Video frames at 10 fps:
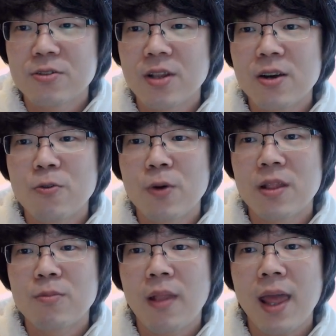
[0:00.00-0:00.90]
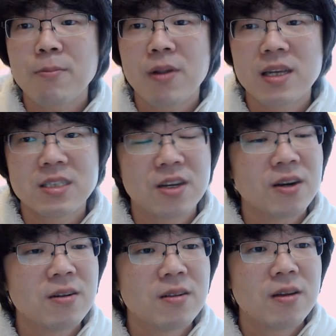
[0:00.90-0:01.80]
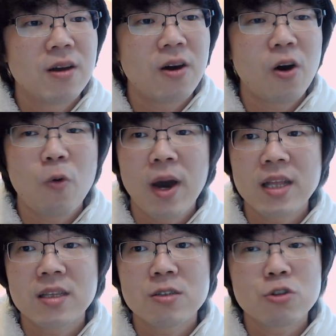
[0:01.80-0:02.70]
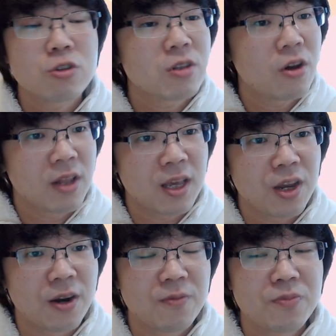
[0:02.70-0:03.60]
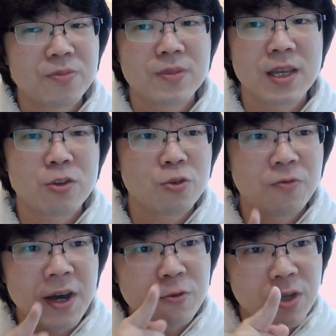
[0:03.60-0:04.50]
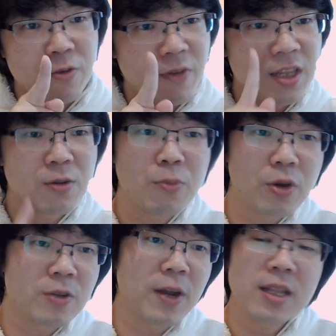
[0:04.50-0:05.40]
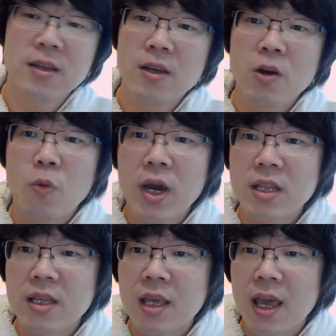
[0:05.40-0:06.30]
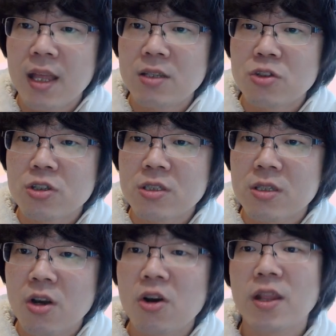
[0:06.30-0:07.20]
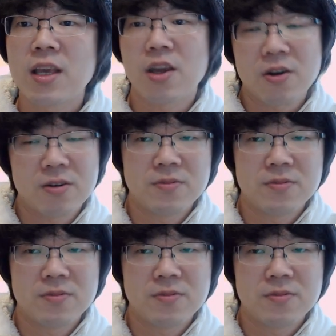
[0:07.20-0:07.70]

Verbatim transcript: so now when black plays here uh, white shouldn't connect here then you found out white point right white can just connect here